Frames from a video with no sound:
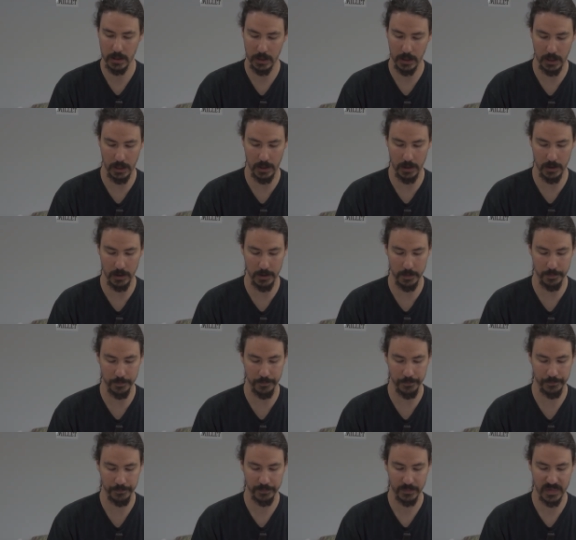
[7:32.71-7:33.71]
Um,
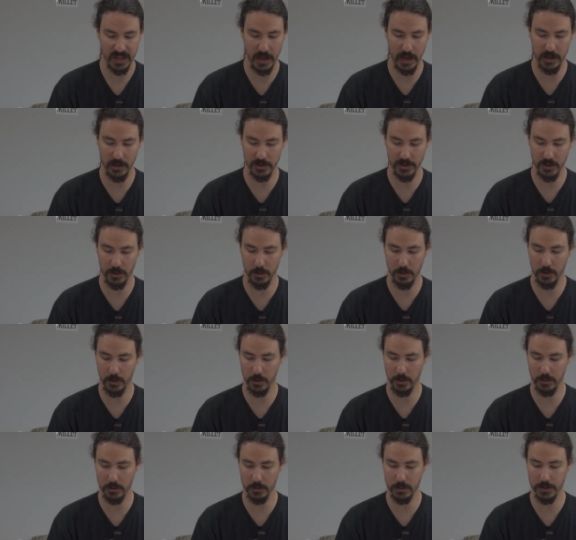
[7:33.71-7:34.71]
it also
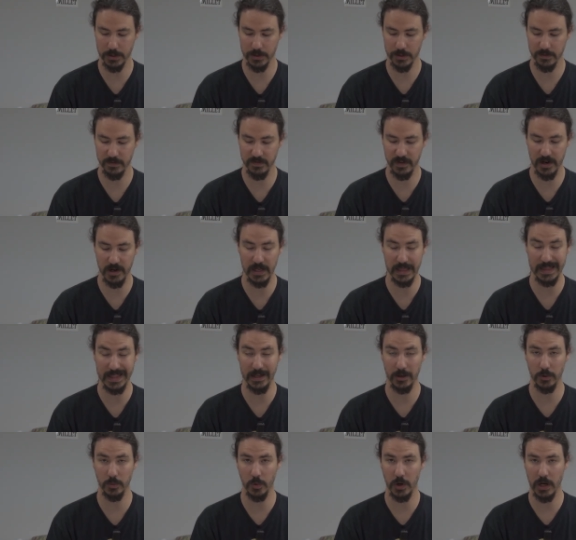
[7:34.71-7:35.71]
holds very
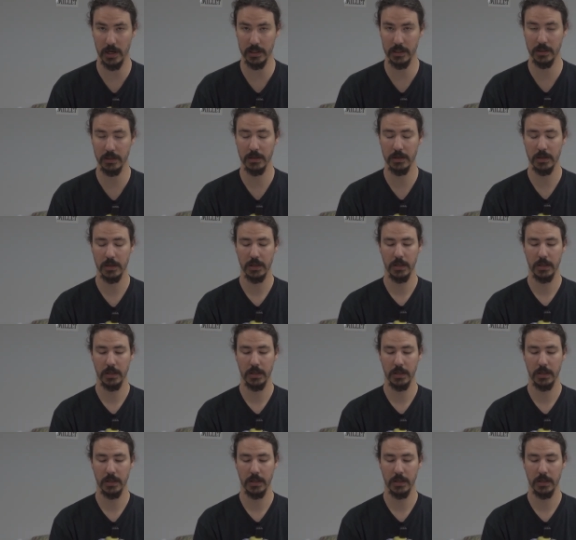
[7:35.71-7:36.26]
little water.